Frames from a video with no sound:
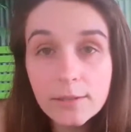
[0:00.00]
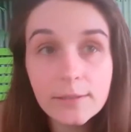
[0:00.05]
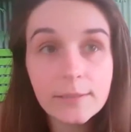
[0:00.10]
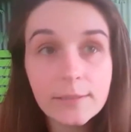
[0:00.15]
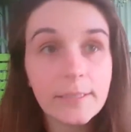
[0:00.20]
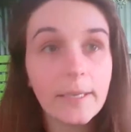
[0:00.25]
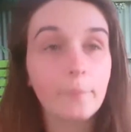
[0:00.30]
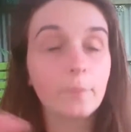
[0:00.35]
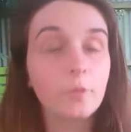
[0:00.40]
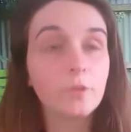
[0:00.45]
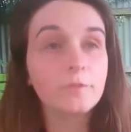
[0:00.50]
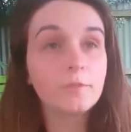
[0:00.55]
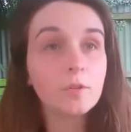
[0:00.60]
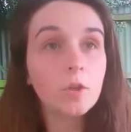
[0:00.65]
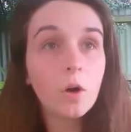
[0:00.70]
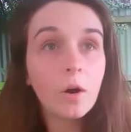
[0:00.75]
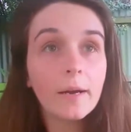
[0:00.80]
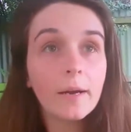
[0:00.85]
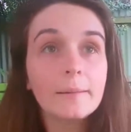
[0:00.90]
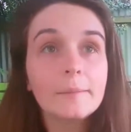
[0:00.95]
number of
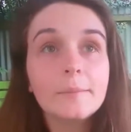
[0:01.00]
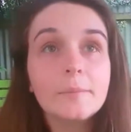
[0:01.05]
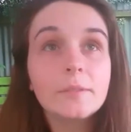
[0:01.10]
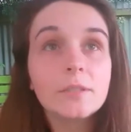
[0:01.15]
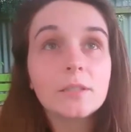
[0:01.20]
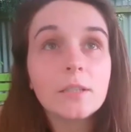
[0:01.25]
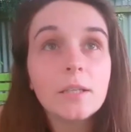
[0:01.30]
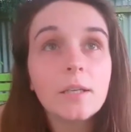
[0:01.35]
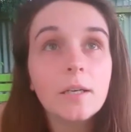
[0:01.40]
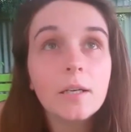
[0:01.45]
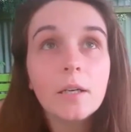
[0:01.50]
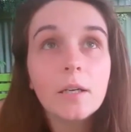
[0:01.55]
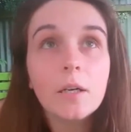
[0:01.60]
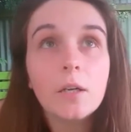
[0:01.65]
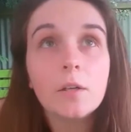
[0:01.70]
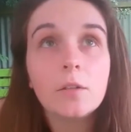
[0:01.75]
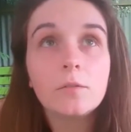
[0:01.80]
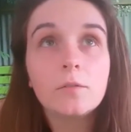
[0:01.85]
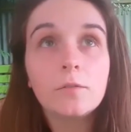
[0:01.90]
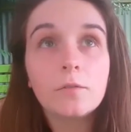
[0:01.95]
times
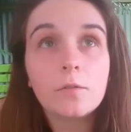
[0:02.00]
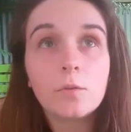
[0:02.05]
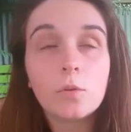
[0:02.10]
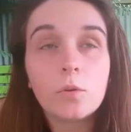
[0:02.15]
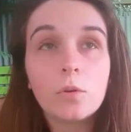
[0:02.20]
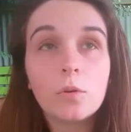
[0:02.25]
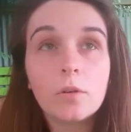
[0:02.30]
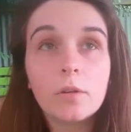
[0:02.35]
for